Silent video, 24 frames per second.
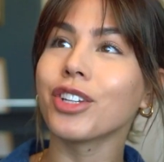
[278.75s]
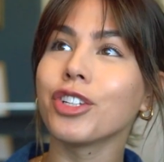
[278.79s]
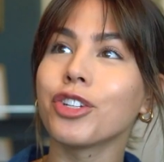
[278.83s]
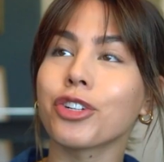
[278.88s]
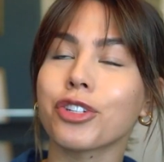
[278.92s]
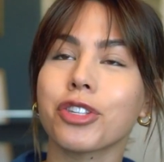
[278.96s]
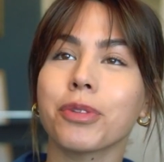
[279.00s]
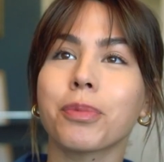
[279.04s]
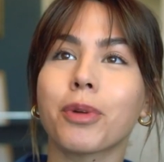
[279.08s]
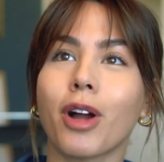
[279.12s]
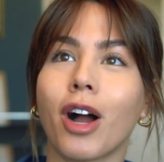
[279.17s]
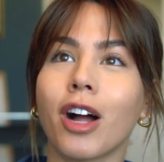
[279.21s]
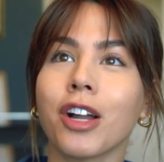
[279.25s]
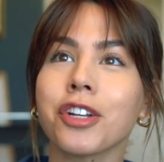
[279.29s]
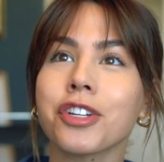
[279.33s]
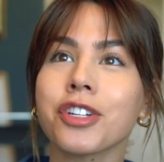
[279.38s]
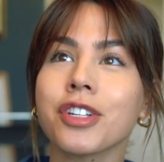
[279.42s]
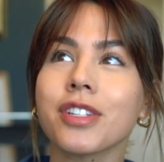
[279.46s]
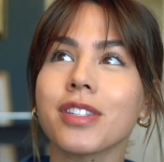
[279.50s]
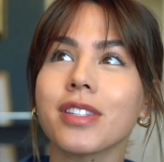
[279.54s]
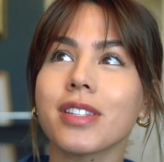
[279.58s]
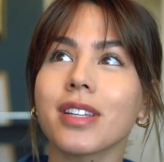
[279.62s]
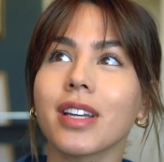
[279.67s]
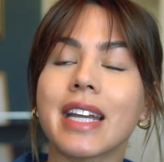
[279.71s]
Your
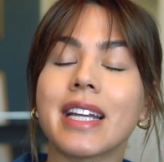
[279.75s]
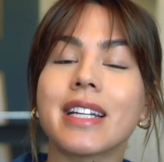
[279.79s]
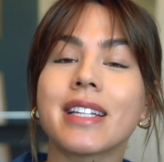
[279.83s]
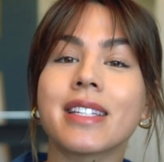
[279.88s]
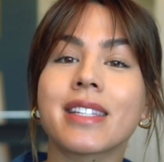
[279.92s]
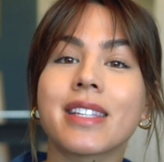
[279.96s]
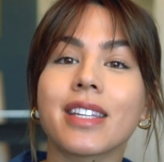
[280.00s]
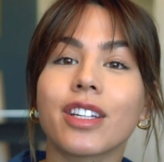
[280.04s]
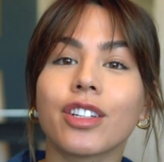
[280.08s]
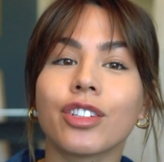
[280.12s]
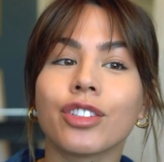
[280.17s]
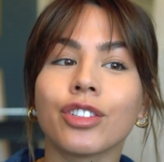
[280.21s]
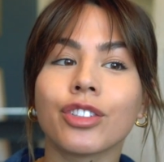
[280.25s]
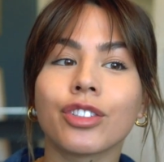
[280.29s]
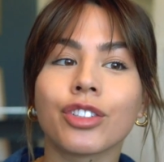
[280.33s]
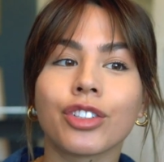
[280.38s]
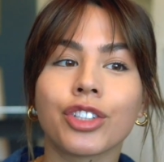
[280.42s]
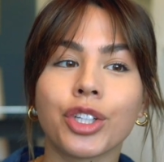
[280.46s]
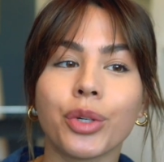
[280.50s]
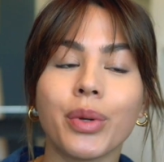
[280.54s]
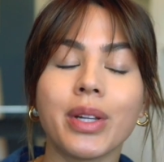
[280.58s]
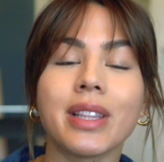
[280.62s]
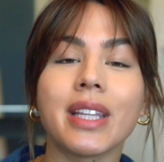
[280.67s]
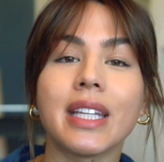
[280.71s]
subconscious is
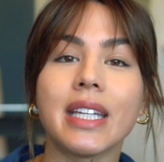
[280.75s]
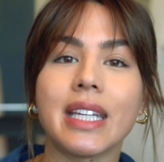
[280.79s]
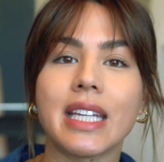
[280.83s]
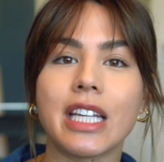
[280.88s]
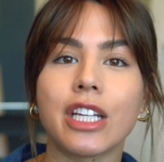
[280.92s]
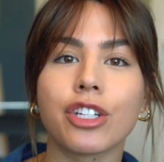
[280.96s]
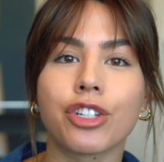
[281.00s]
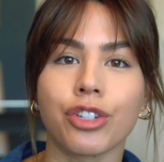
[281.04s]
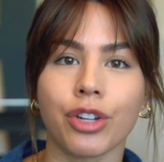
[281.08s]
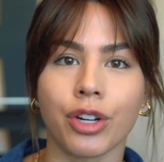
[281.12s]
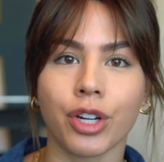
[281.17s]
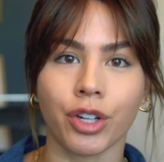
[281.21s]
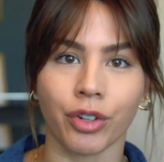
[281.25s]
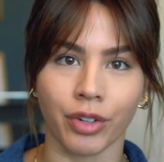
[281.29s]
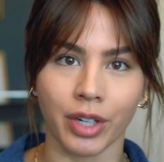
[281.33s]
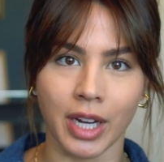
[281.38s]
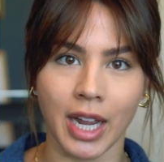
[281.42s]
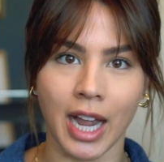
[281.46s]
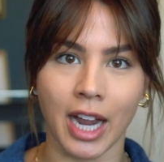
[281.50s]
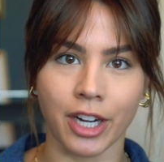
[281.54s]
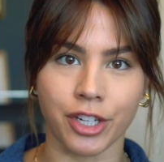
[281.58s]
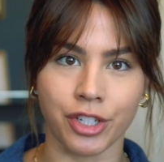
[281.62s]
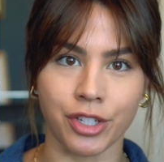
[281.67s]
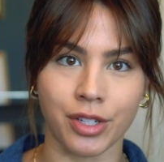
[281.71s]
doing the knee-jerk
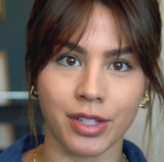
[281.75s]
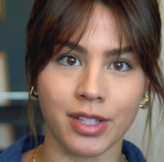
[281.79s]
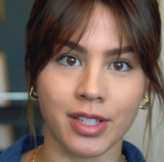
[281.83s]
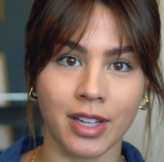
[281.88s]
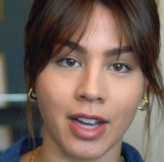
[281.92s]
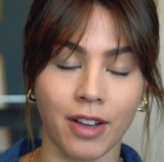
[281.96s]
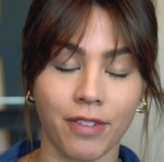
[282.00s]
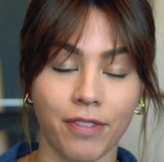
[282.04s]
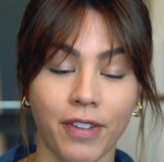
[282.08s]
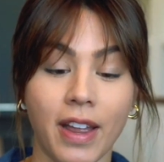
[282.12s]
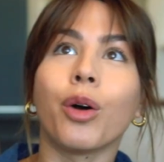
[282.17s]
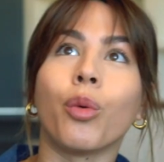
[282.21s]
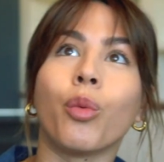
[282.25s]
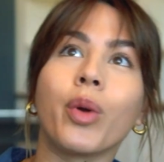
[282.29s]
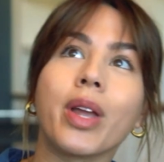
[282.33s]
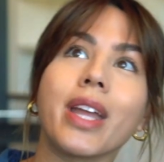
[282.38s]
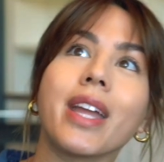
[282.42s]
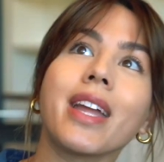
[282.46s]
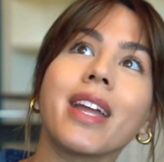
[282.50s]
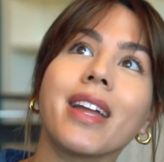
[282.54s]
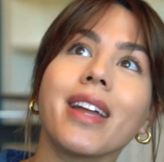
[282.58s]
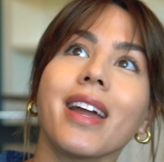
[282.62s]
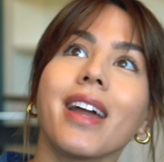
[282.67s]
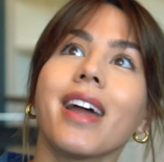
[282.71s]
reaction stuff.
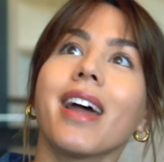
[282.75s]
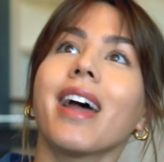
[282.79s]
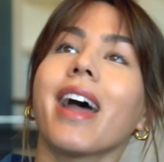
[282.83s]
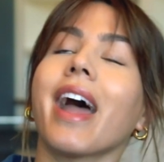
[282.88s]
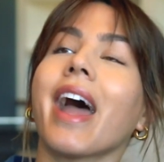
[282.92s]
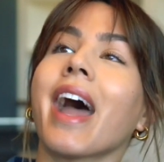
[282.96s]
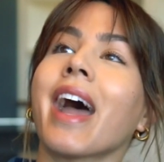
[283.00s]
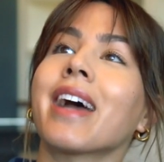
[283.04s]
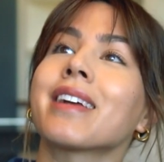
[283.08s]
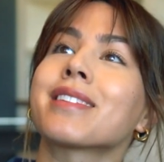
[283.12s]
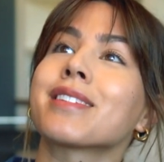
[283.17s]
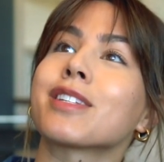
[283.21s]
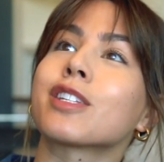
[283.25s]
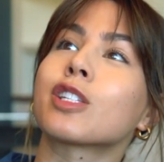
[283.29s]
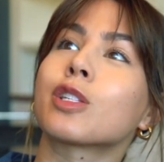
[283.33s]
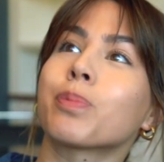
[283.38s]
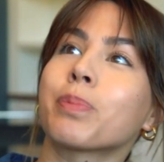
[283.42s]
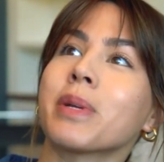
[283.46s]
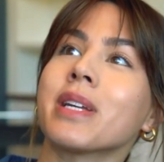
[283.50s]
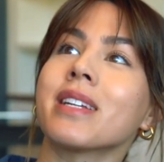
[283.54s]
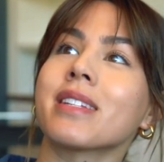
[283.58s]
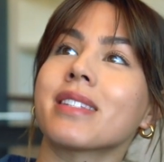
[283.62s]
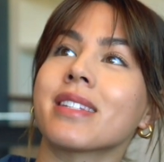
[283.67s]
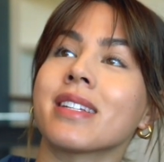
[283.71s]
We, as a
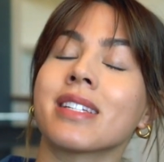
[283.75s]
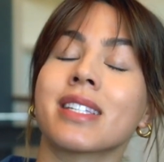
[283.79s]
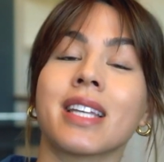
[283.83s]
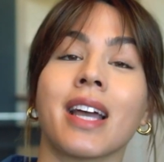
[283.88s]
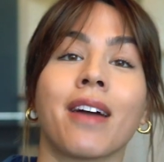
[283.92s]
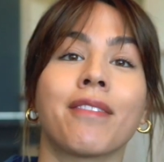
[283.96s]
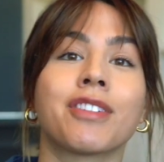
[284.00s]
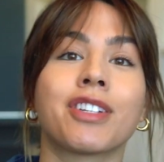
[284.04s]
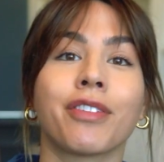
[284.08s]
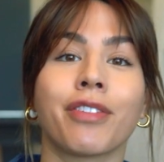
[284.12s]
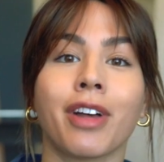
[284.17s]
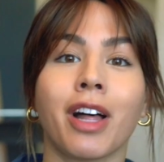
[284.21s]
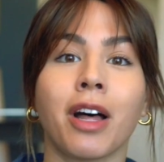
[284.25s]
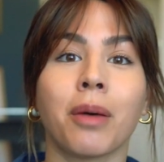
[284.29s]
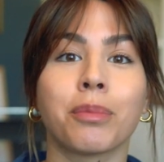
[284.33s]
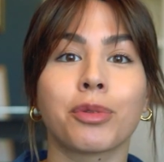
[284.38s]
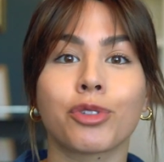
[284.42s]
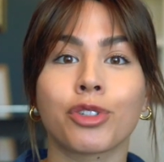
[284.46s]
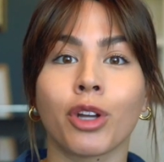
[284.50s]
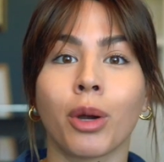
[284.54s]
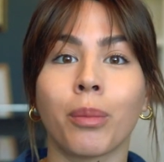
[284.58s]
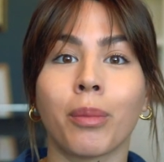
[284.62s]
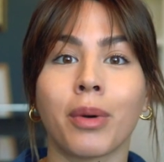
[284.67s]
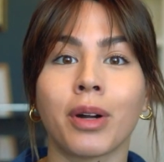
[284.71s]
species, have developed
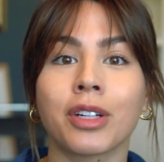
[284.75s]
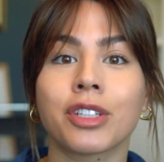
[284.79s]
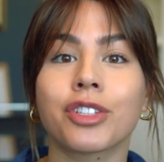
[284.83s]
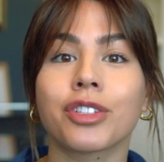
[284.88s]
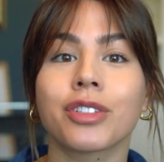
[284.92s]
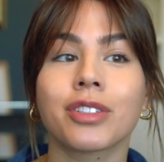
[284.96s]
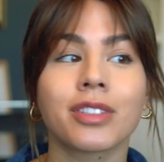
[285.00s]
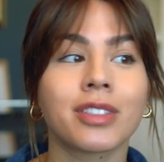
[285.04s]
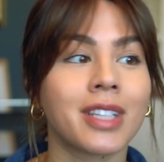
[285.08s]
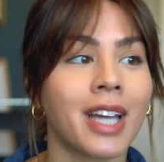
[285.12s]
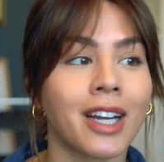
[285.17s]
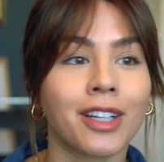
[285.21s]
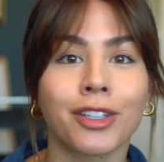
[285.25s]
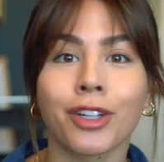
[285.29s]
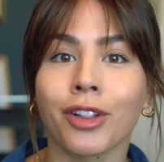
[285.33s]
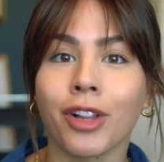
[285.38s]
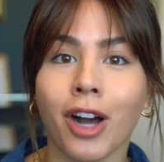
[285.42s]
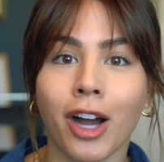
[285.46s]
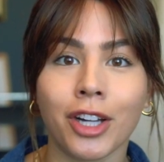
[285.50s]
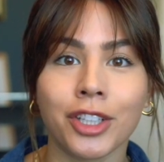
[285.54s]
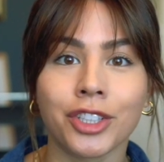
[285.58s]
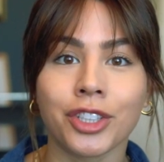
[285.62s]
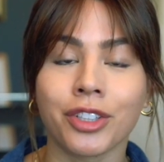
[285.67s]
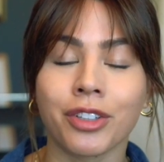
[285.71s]
so much
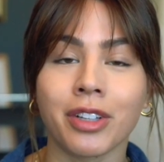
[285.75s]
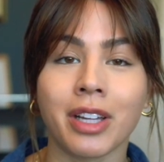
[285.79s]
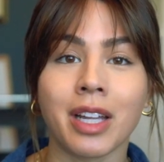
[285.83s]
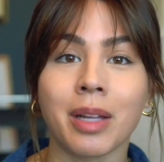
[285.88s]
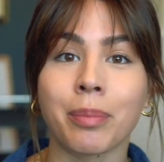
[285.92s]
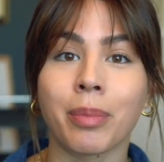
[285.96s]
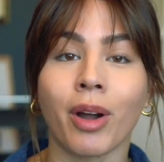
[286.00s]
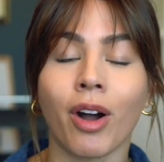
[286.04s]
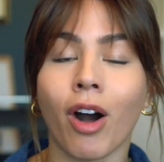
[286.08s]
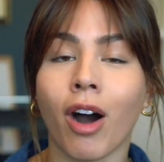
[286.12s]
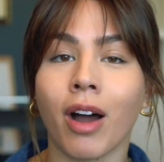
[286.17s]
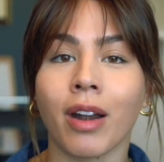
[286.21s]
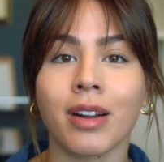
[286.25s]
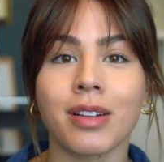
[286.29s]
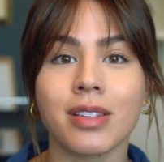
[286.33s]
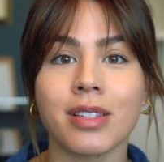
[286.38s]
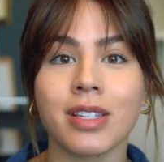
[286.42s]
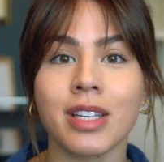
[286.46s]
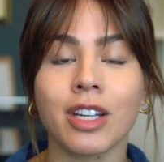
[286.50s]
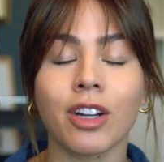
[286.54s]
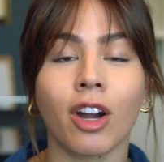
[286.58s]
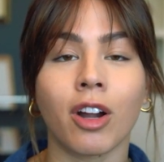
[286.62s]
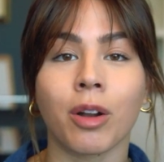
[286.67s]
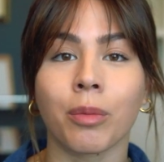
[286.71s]
technologically, but
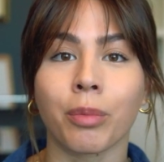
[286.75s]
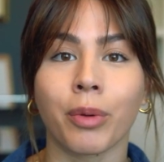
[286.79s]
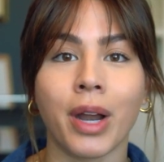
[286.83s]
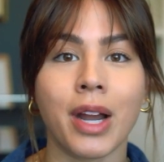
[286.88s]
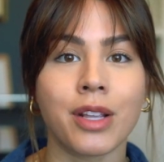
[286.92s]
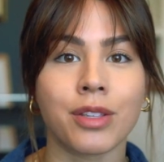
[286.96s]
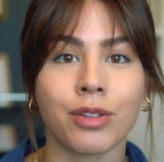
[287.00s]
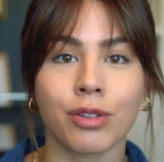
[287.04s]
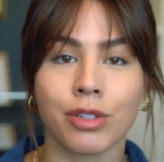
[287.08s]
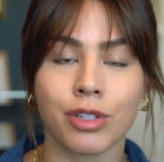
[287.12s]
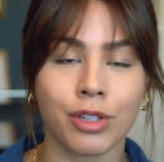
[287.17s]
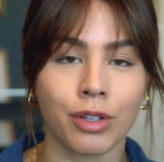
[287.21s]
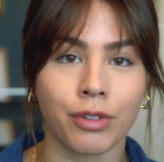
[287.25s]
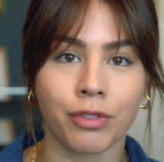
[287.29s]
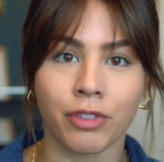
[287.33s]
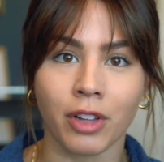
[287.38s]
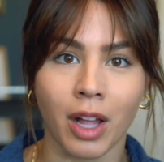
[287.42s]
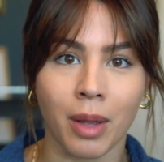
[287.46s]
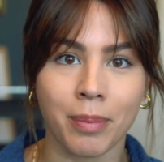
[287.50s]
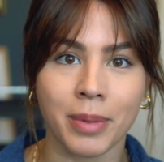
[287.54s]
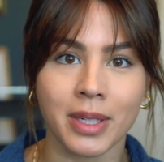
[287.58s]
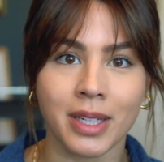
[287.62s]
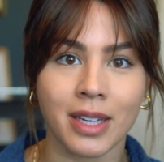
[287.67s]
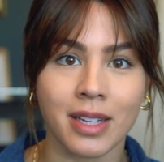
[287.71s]
honestly, our brains are still
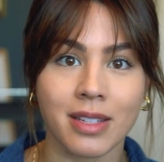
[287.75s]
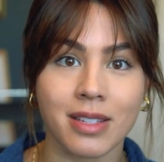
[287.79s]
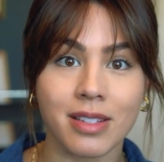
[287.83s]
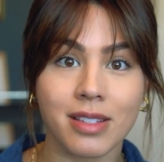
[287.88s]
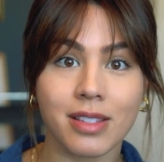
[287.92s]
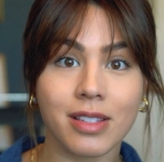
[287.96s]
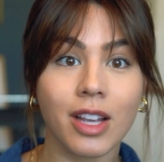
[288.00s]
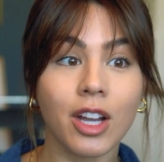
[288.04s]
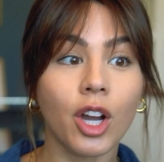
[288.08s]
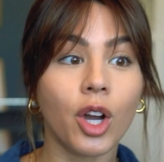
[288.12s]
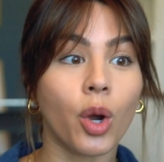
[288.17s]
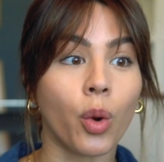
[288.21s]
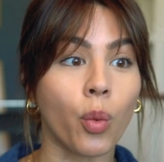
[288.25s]
floppy disks.